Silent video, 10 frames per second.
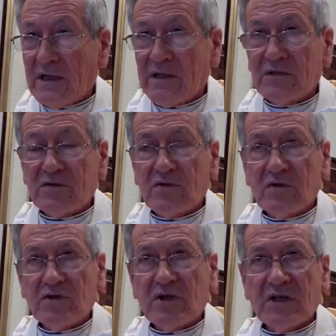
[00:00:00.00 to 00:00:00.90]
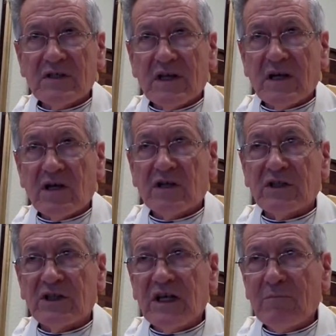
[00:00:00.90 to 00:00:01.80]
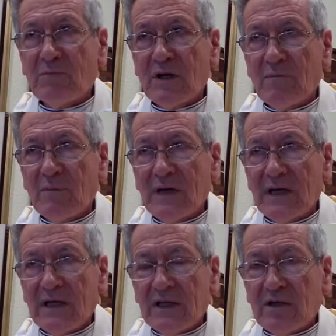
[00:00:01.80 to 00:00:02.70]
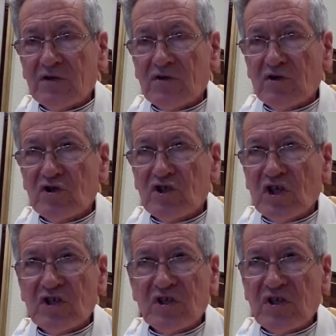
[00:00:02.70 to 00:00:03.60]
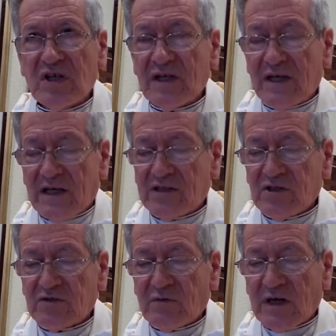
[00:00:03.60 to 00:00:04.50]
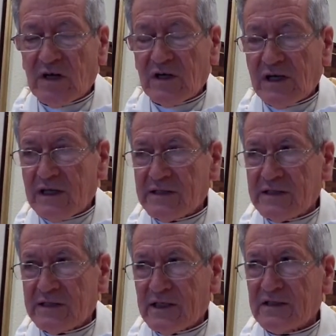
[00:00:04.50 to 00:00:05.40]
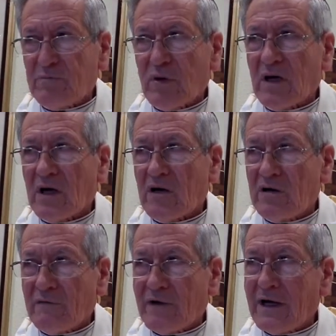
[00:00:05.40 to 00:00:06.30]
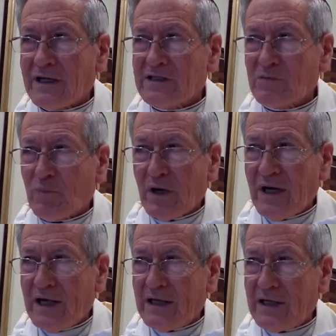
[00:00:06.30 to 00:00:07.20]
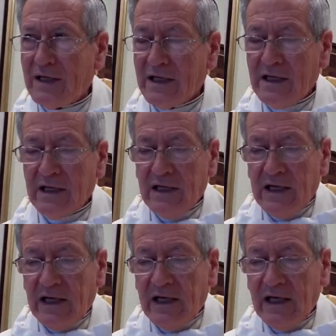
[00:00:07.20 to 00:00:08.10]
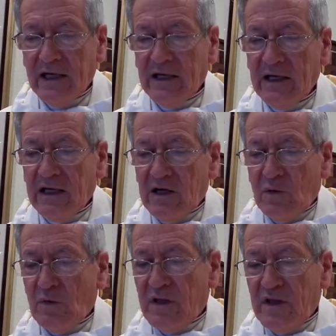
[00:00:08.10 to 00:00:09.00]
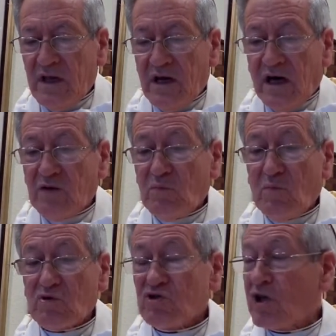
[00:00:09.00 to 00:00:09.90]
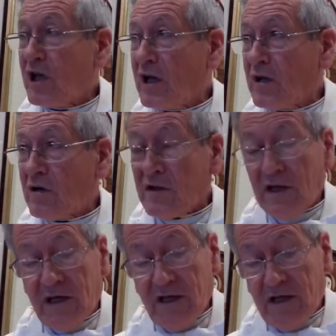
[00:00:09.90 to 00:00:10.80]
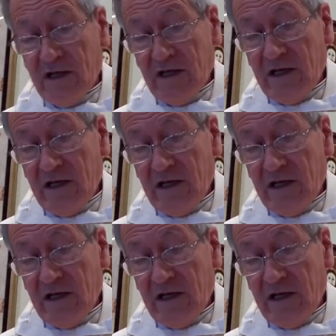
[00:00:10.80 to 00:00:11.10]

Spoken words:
The church doesn't condemn him. The church doesn't. It just recognizes it's part of God's plan. And with the utmost care, then,